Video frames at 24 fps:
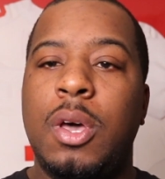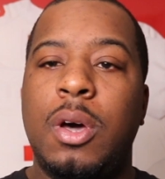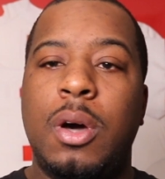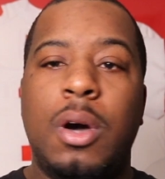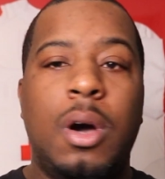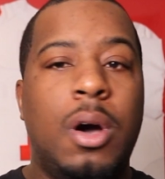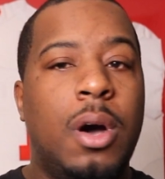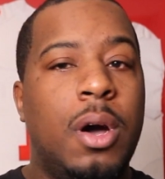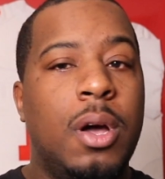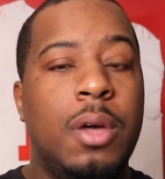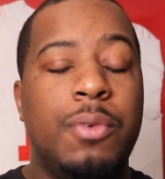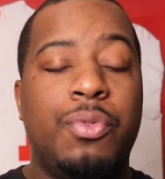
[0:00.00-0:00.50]

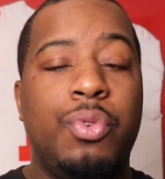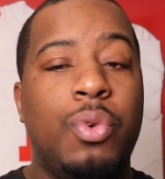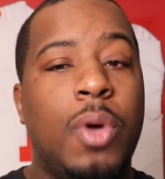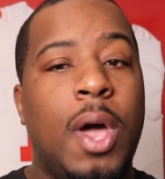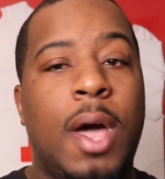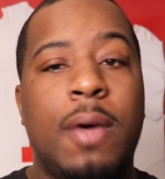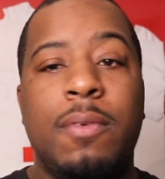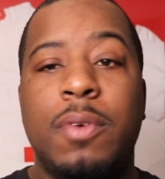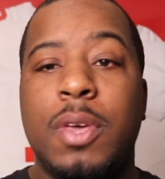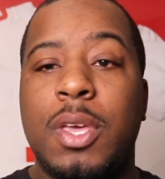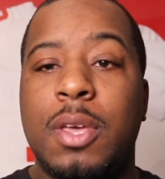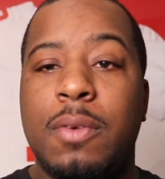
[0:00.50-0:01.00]
Uh, if you
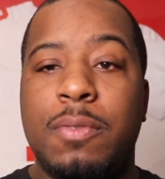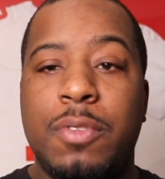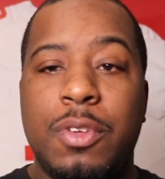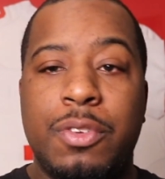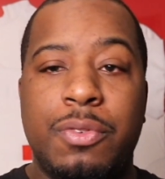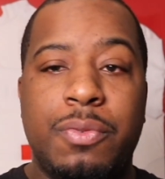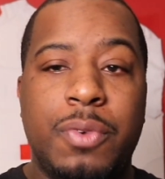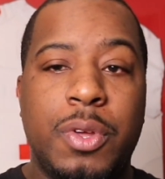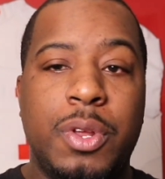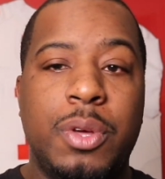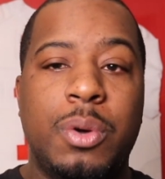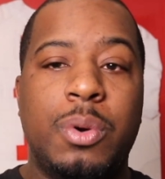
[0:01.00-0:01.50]
haven't give this
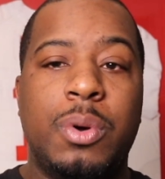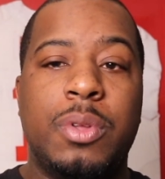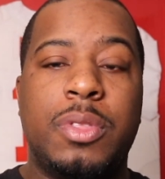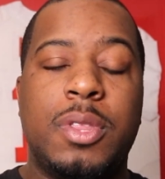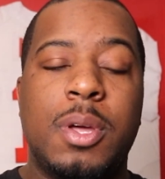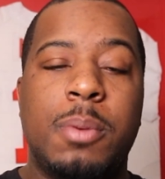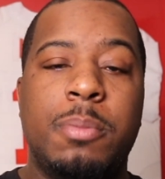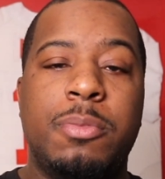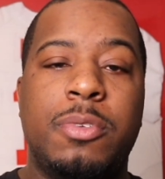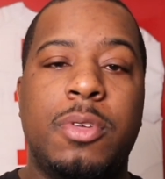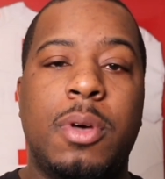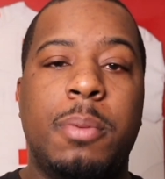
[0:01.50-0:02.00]
video a
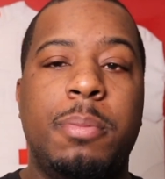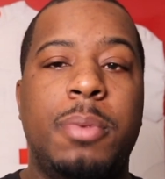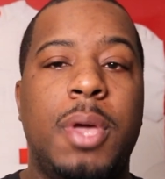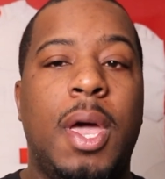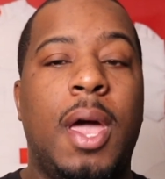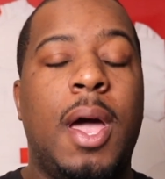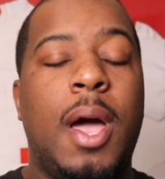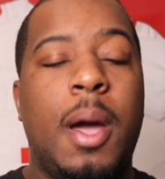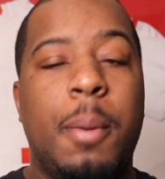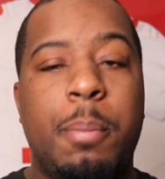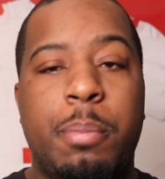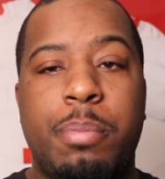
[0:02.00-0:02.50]
thumbs up
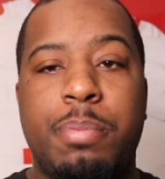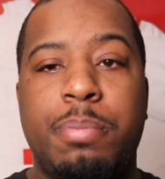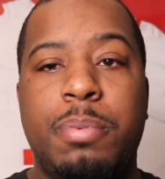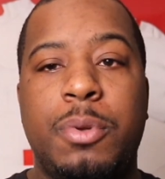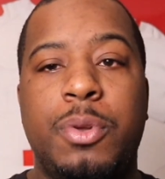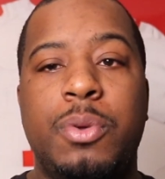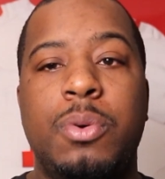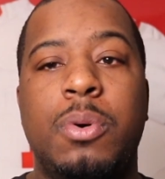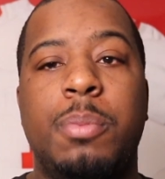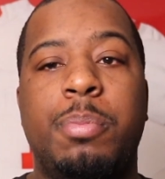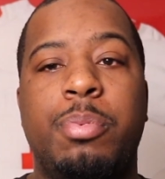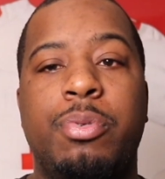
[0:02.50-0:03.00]
yet, I
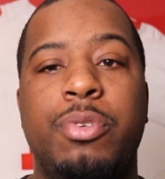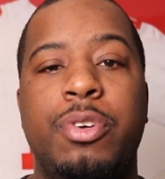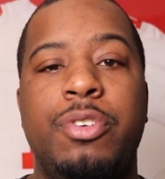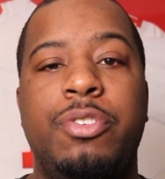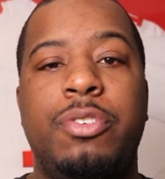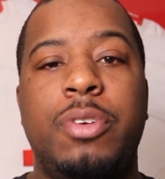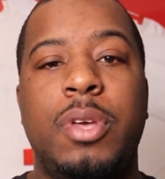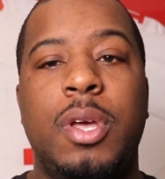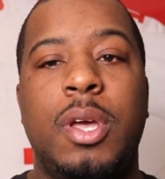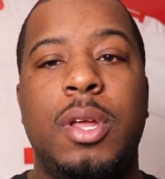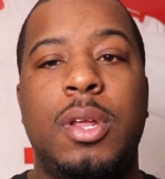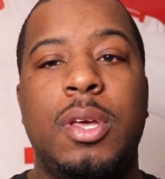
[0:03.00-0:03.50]
do
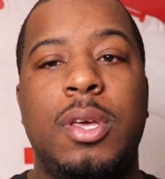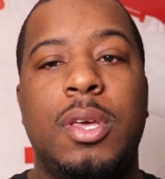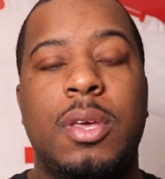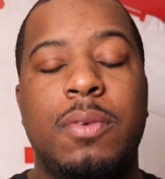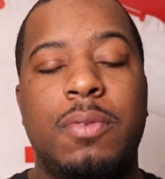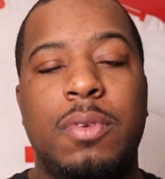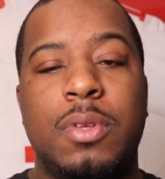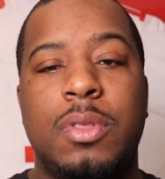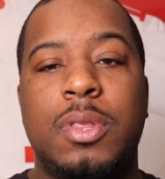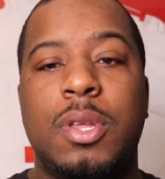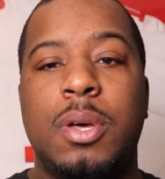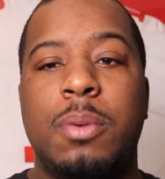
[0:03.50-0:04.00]
appreciate it.
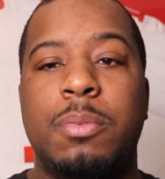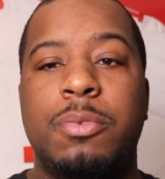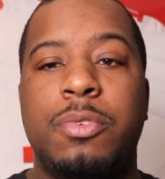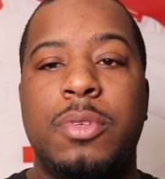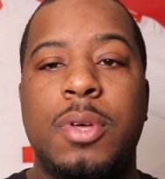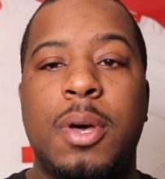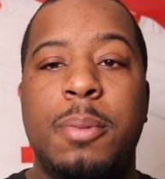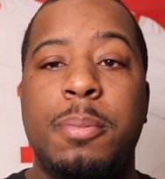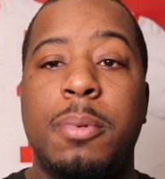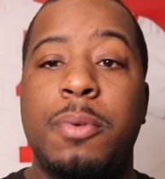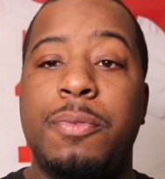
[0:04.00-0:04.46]
Give it a thumbs up.